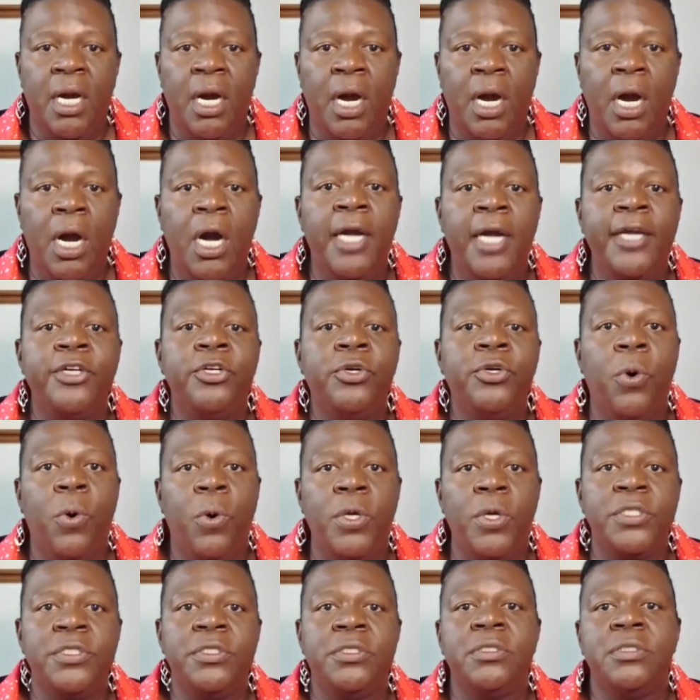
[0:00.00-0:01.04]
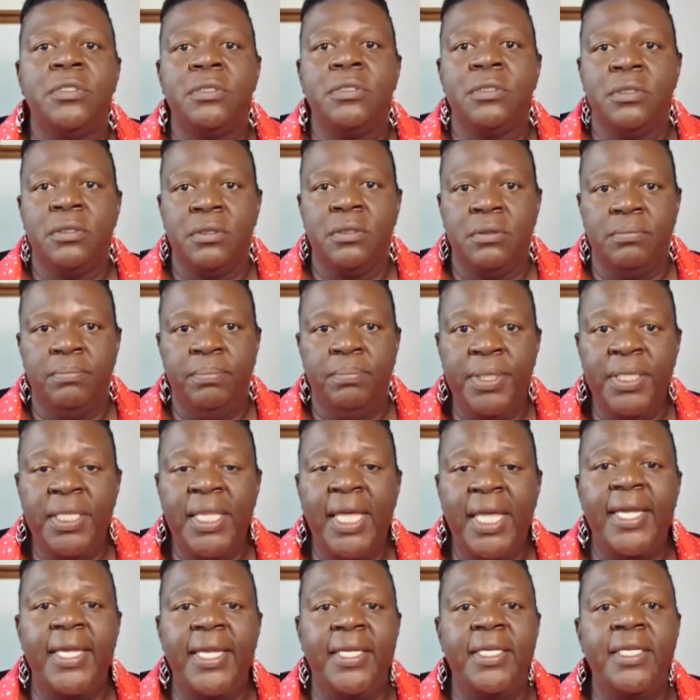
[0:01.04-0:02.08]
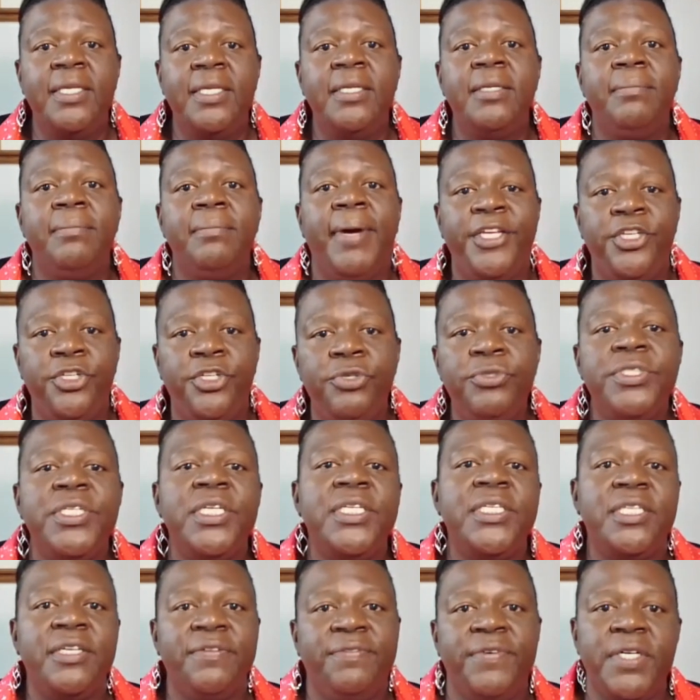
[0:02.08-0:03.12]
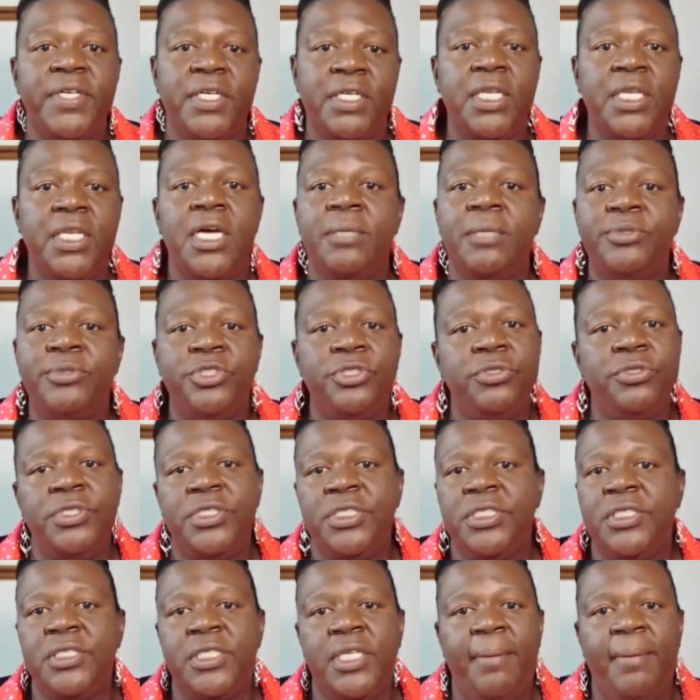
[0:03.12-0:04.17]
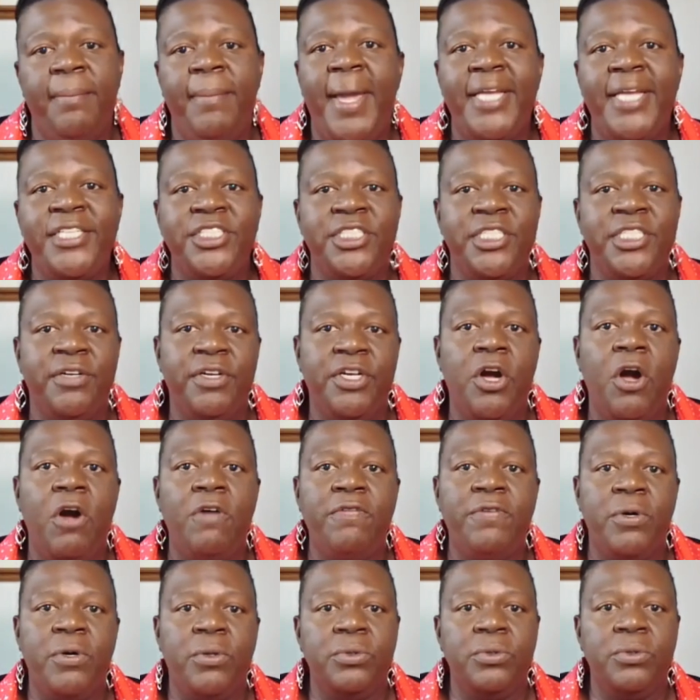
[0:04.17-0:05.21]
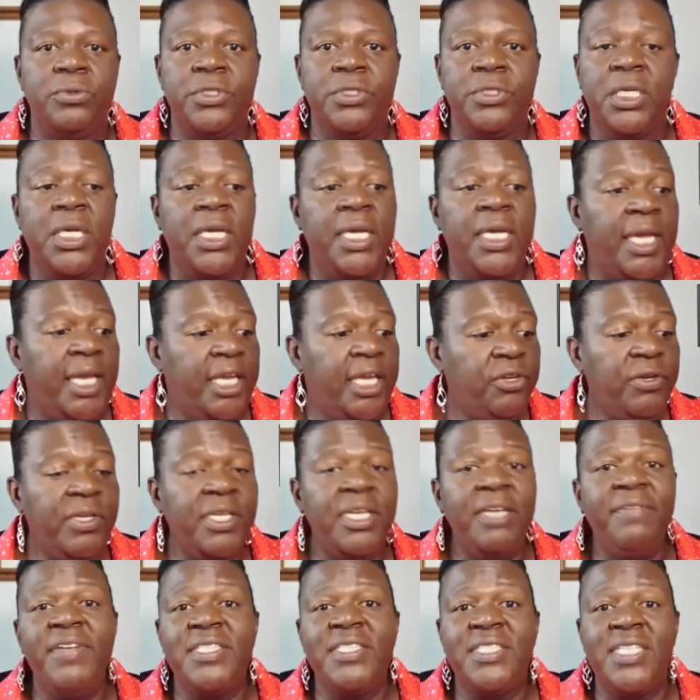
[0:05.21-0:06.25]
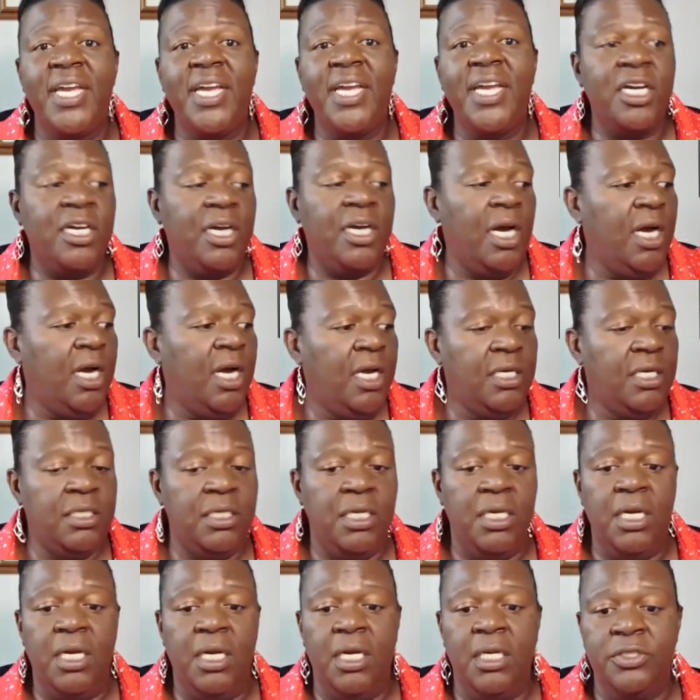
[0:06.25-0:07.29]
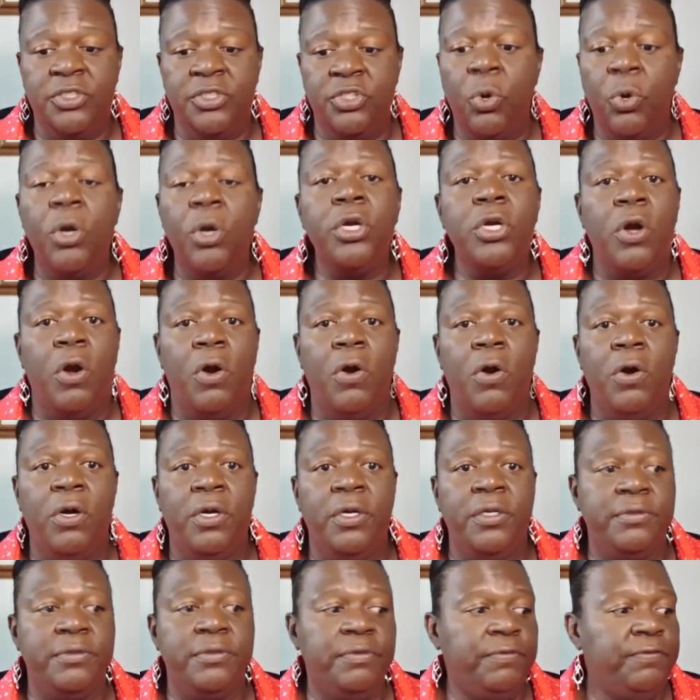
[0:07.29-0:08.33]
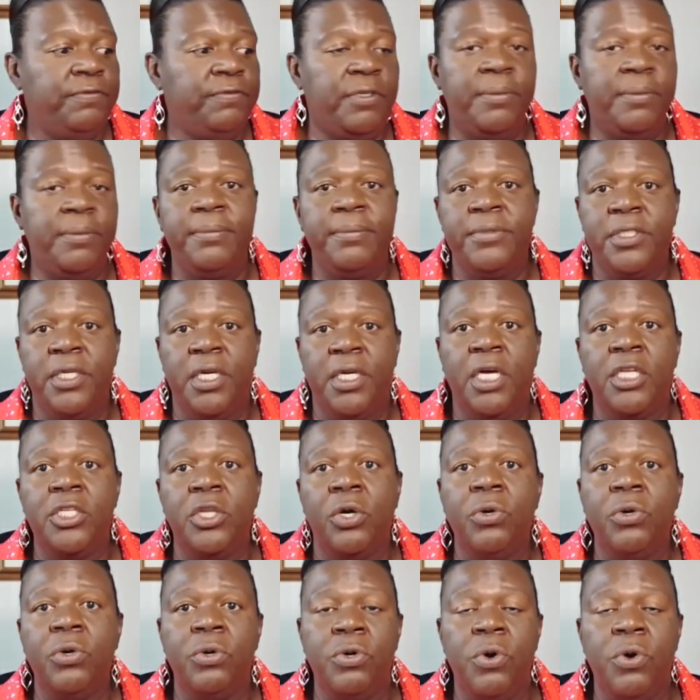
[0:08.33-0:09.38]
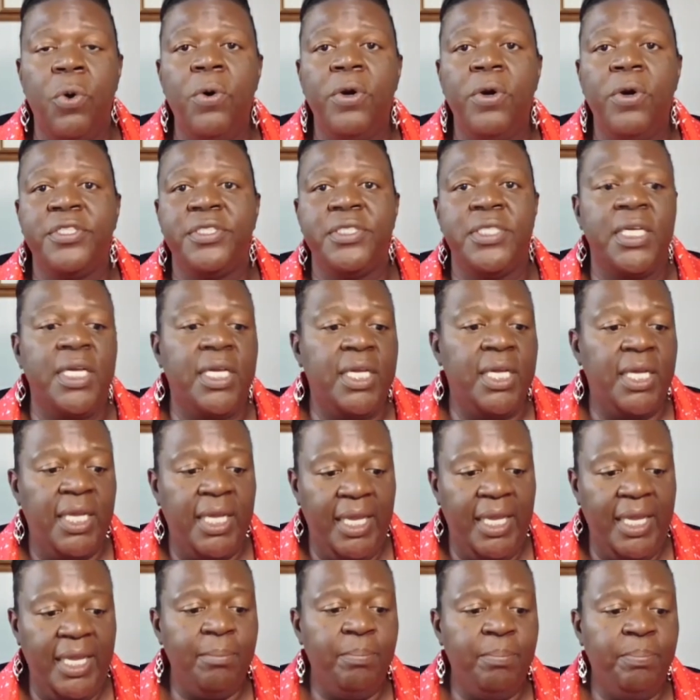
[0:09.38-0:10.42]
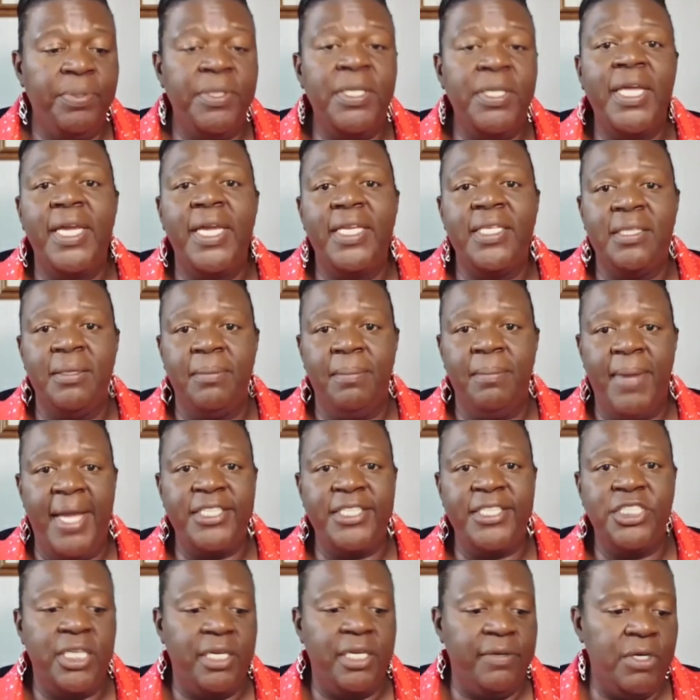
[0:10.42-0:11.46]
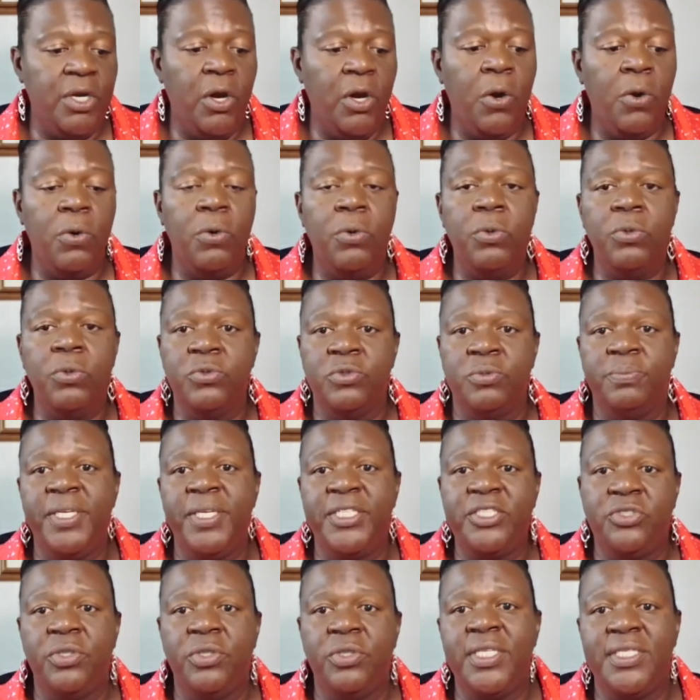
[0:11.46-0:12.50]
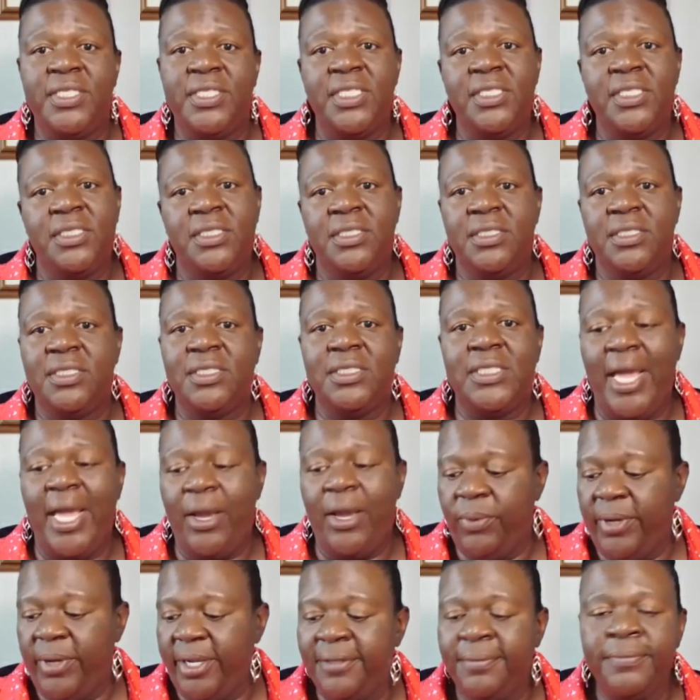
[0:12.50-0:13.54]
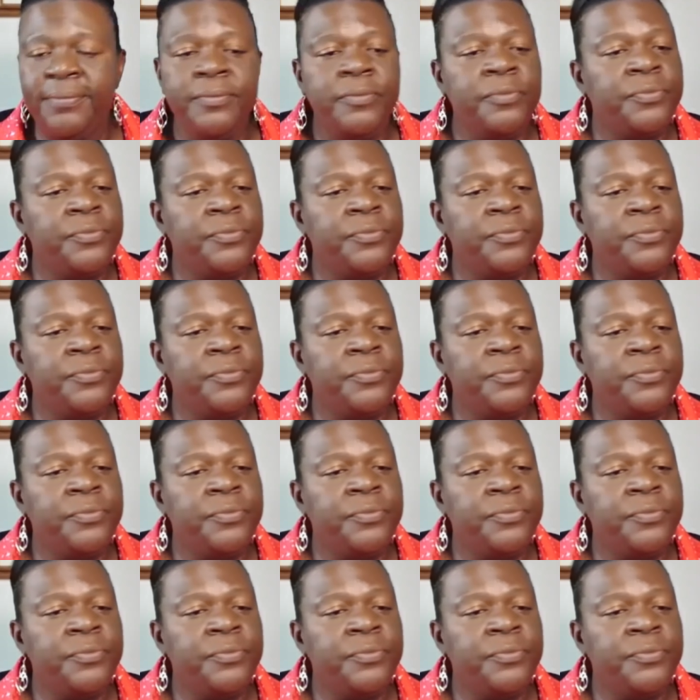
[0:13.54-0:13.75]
on course play by using different clubs, using imaginary golf holes, and you can even take a scorecard from a local course and play the imaginary holes based on the distances that way.